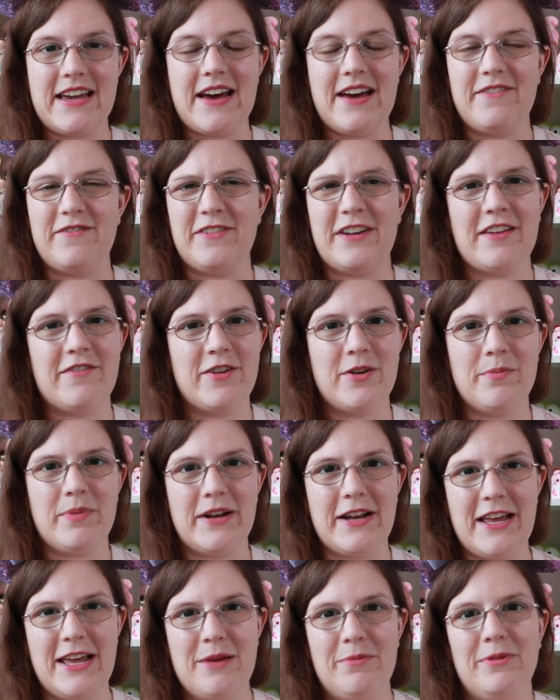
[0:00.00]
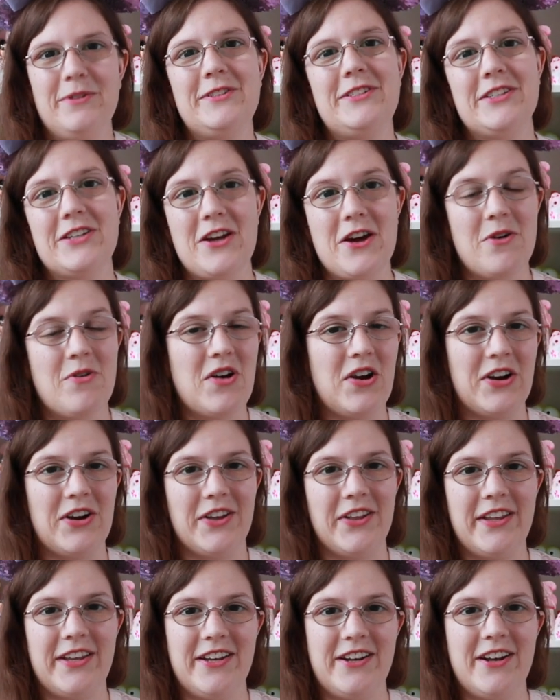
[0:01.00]
I've never been able to go
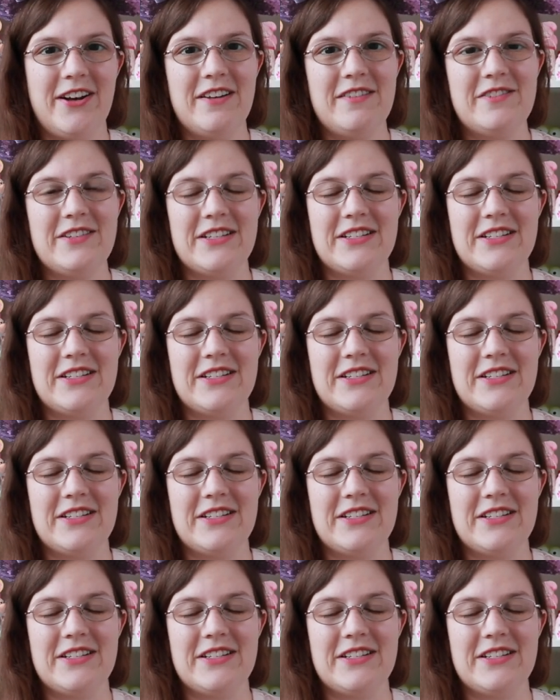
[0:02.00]
early enough